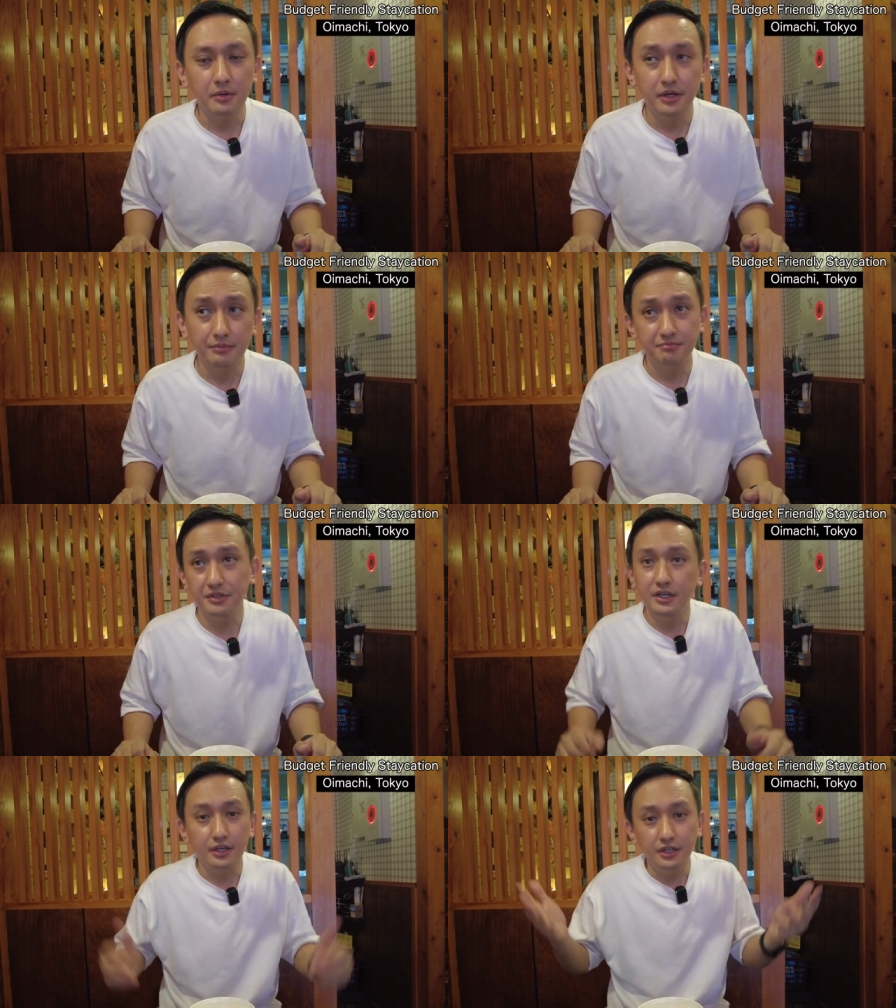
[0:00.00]
Yeah,
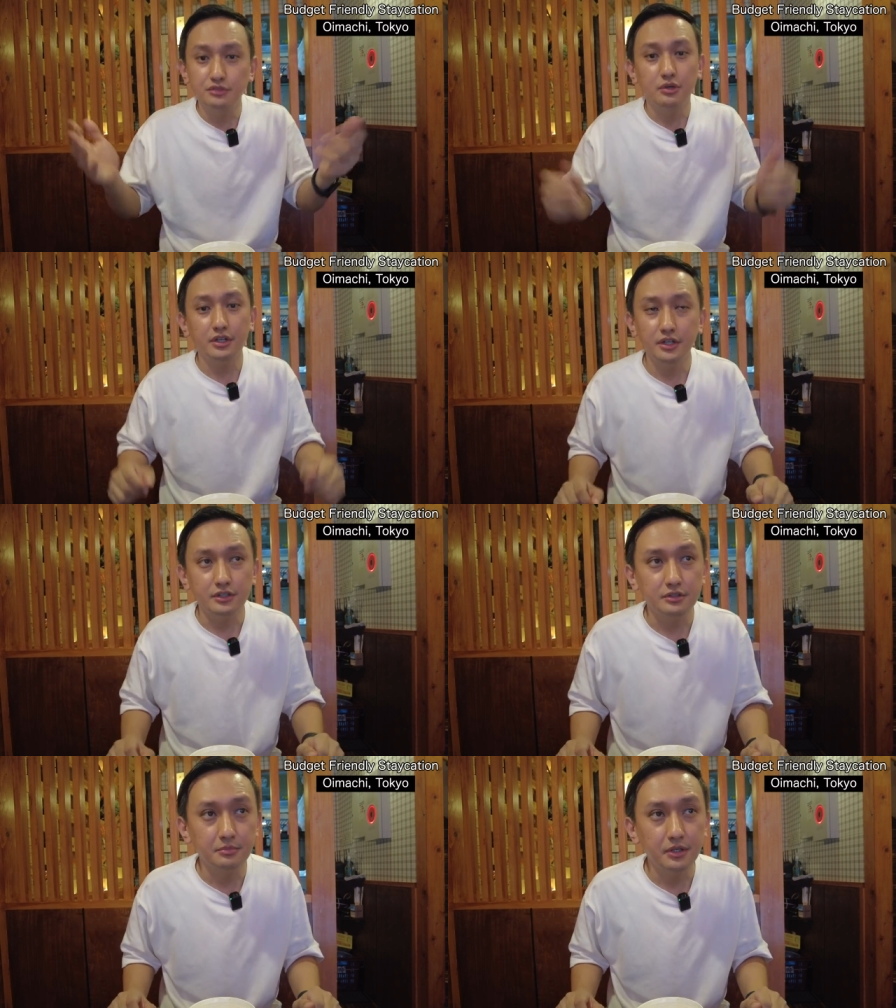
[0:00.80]
but yeah, it is
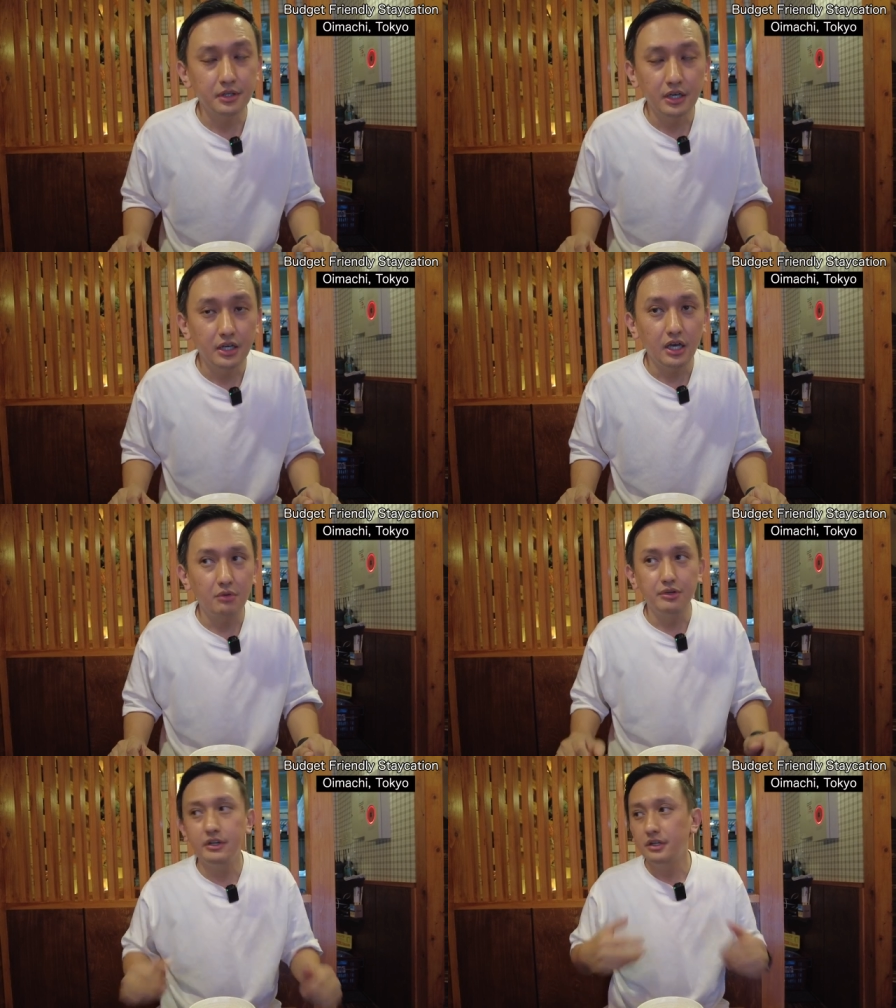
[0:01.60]
what it is. But
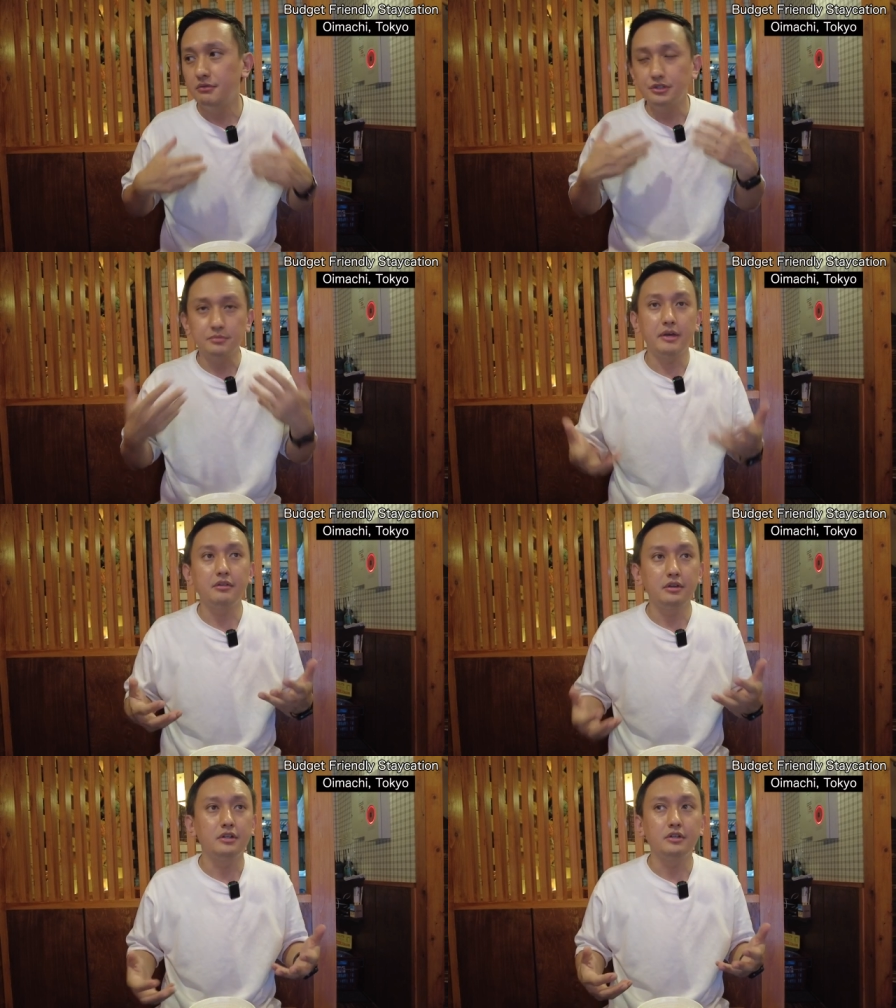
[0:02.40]
I really
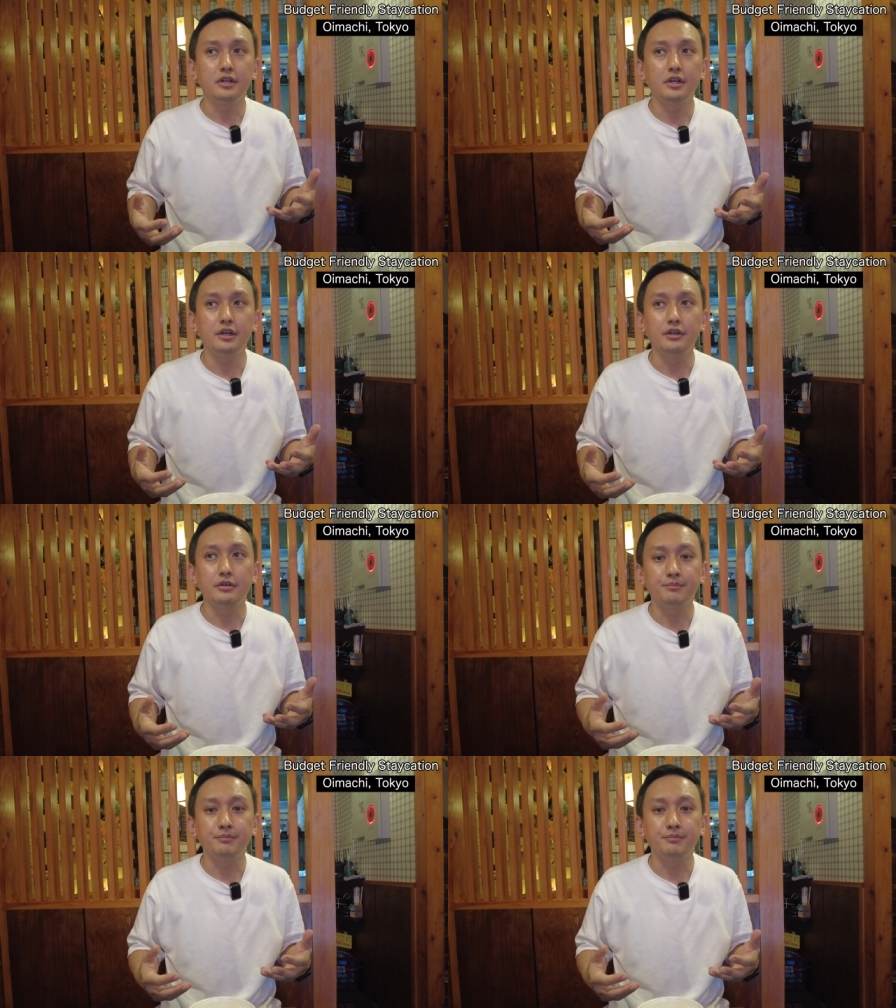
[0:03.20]
respect their,